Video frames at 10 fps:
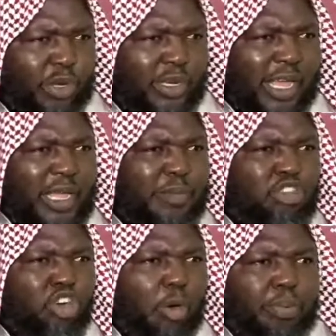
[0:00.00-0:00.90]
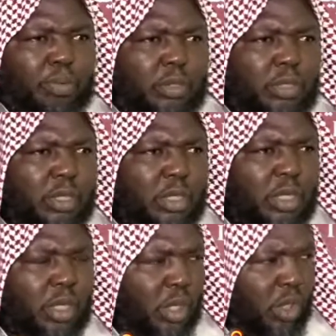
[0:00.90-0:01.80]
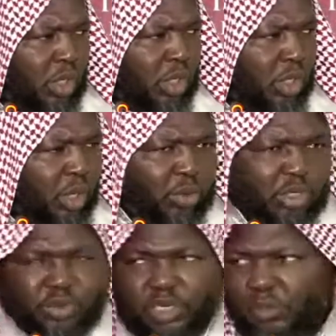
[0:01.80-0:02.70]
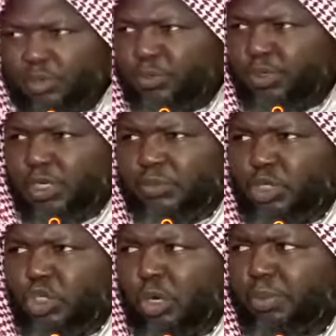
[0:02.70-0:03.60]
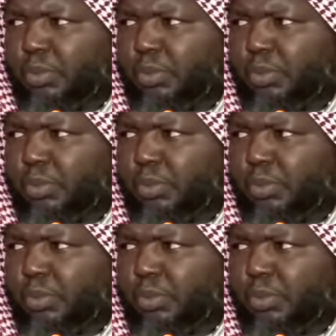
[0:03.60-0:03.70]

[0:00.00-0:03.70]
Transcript: na be chop. Then what to be wheat, na be chop.